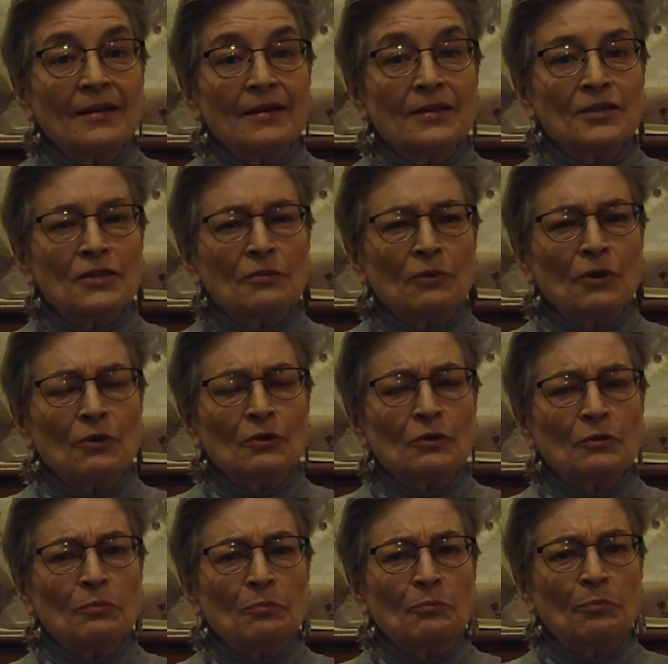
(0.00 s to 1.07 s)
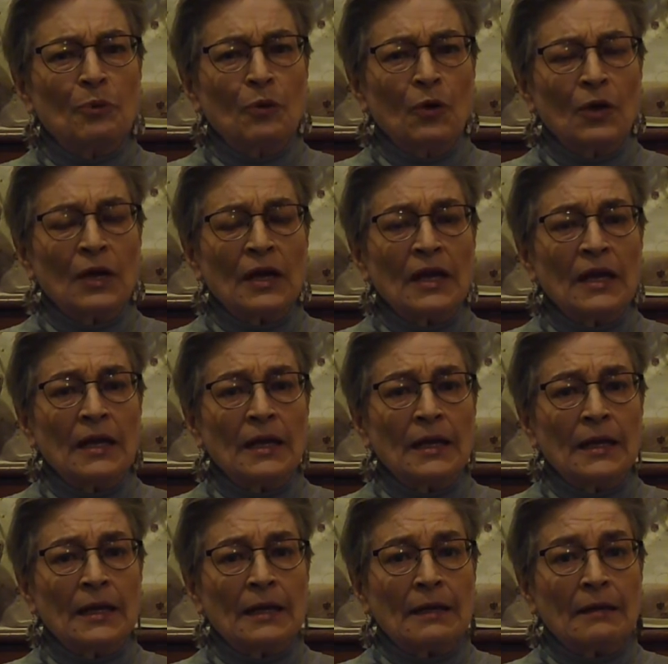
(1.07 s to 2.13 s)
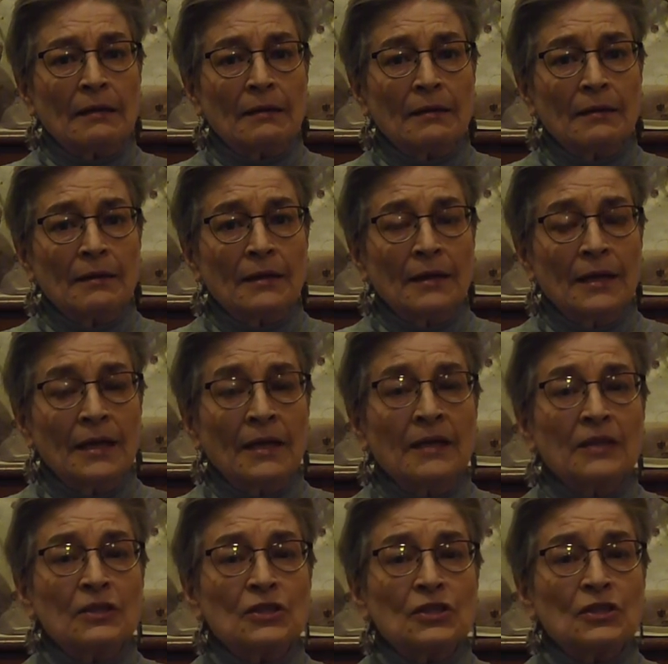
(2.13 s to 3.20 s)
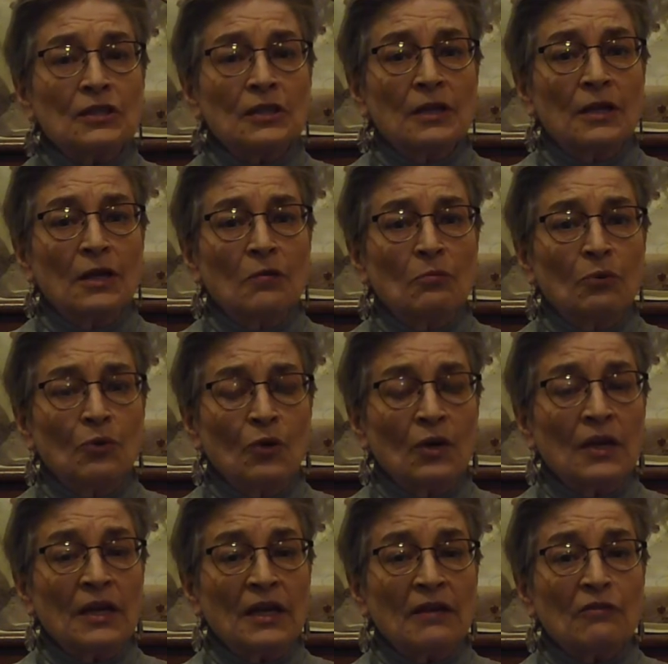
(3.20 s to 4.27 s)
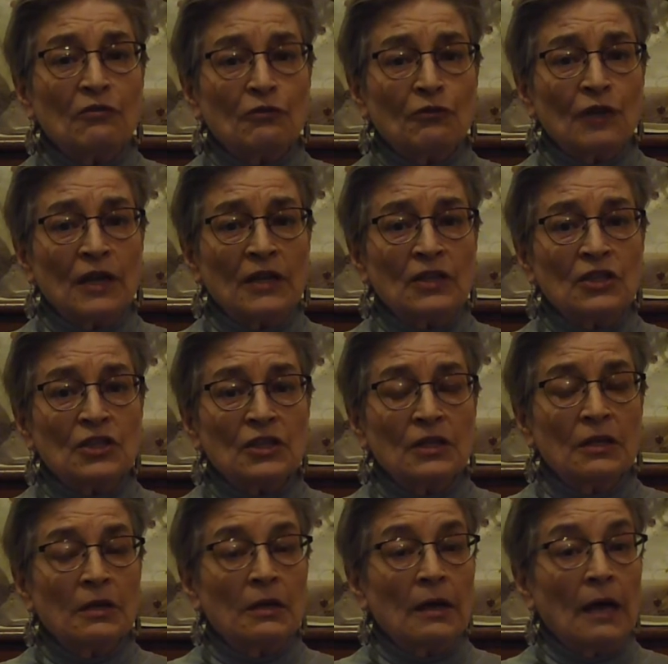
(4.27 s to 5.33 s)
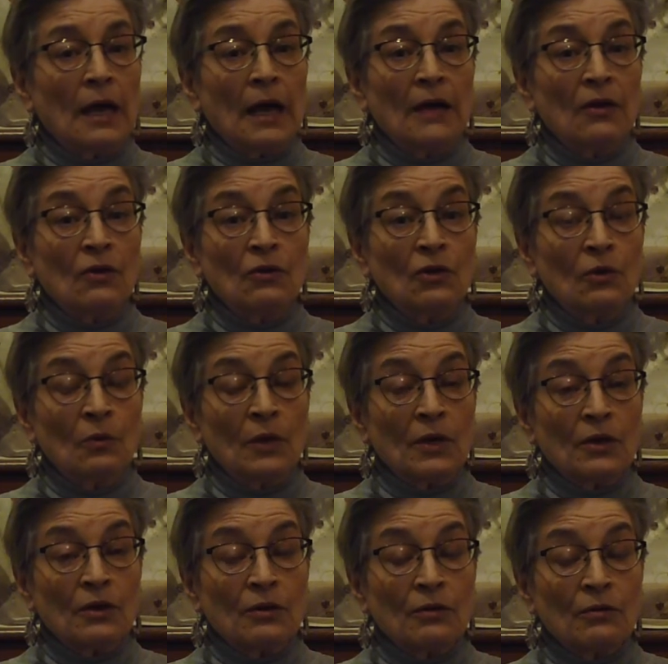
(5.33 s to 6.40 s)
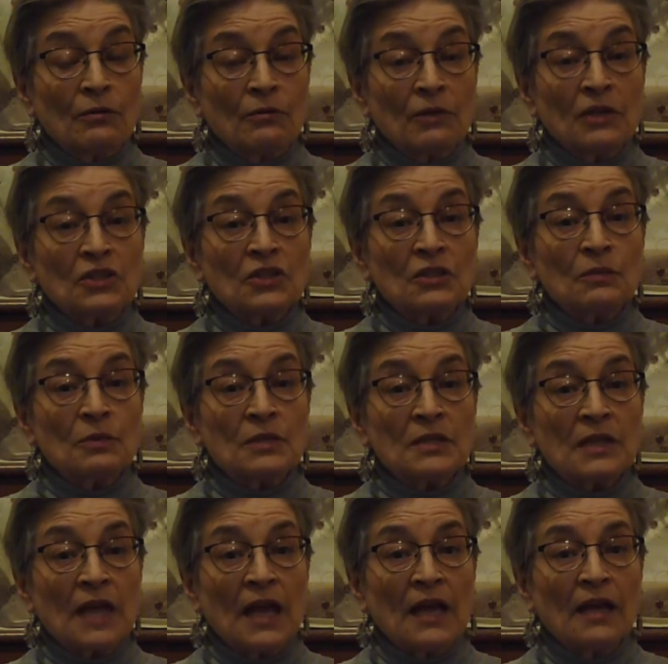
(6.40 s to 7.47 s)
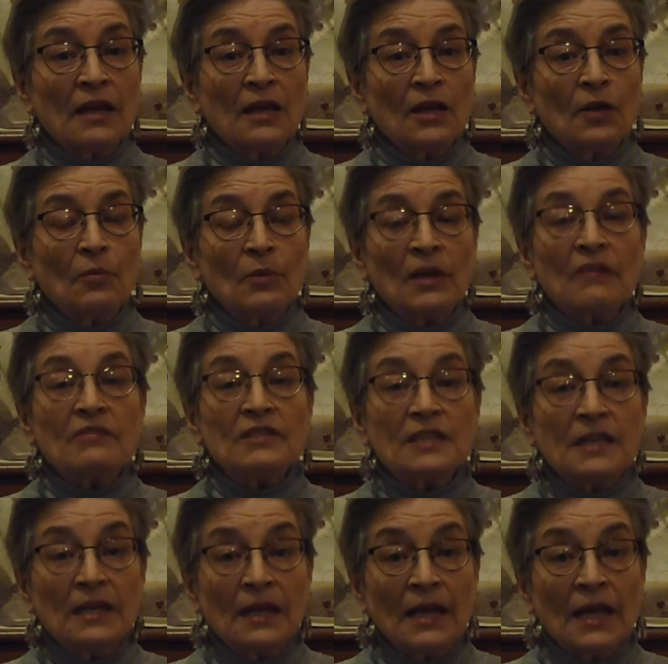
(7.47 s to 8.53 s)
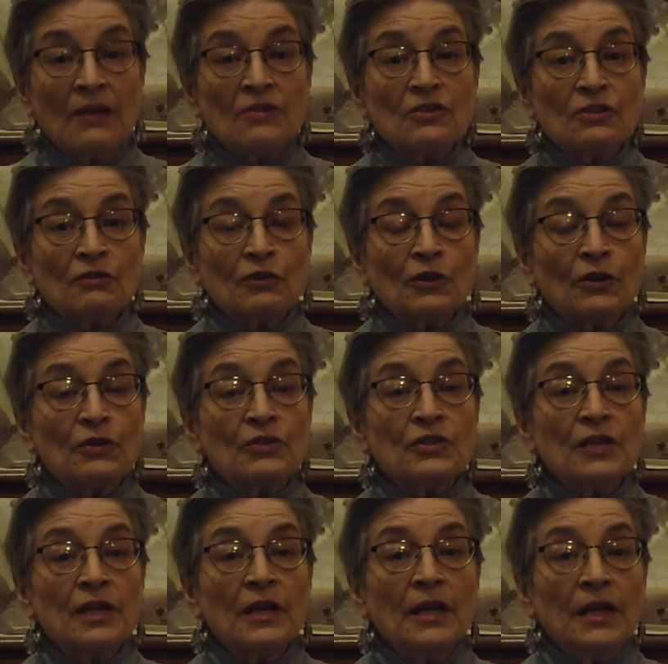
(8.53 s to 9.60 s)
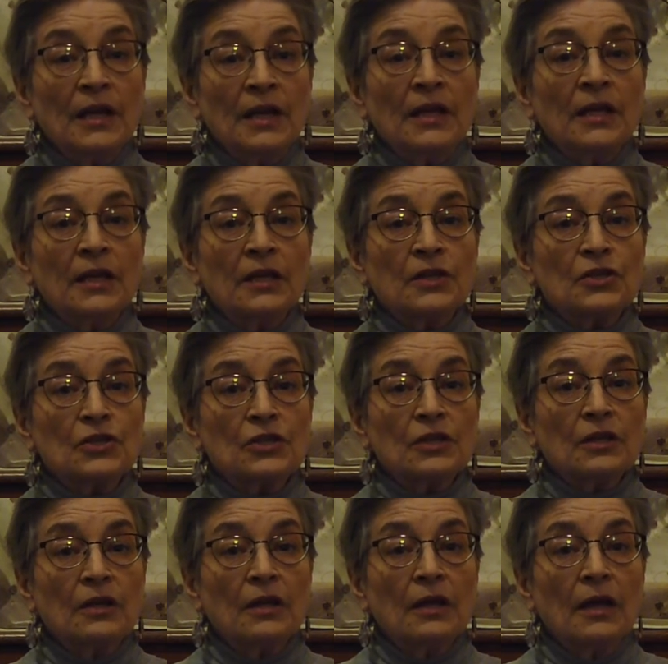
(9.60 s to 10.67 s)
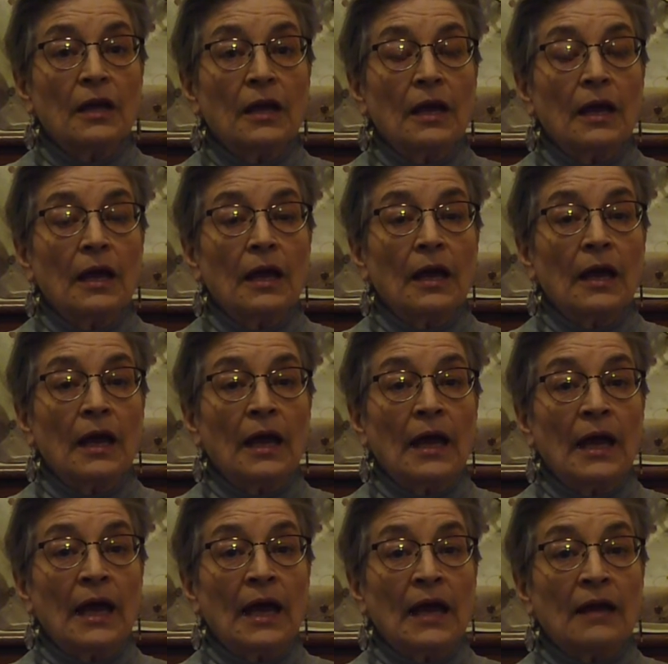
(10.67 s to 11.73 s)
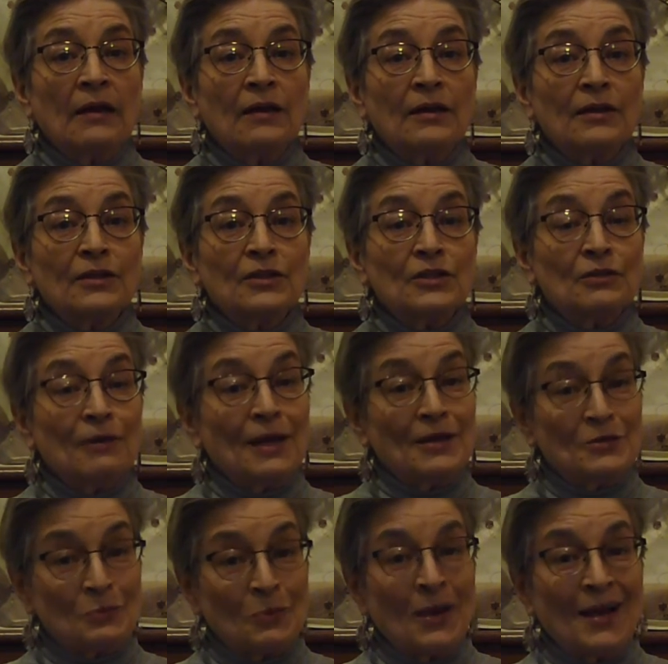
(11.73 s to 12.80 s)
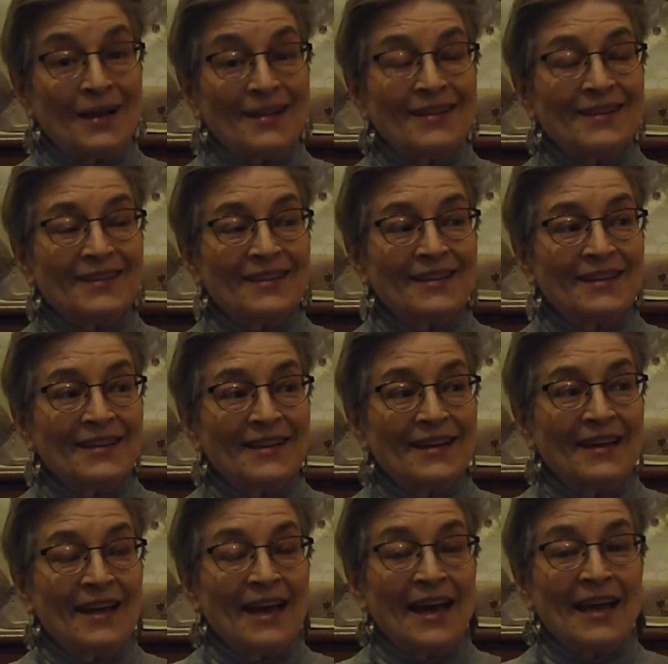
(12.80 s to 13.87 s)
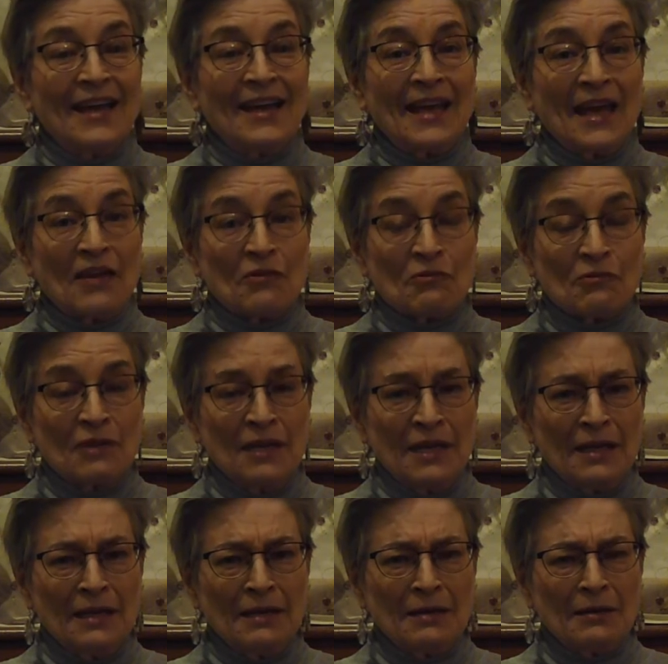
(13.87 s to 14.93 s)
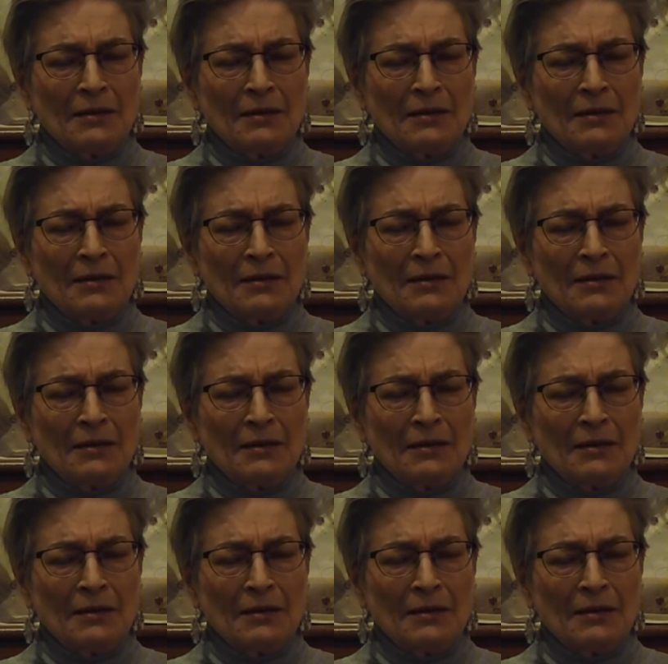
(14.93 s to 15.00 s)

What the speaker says: She wrote poorly in English, poorly in French. I don't know what her Russian was like, but I've seen letters of hers in Yiddish, and she writes well. I can't read it,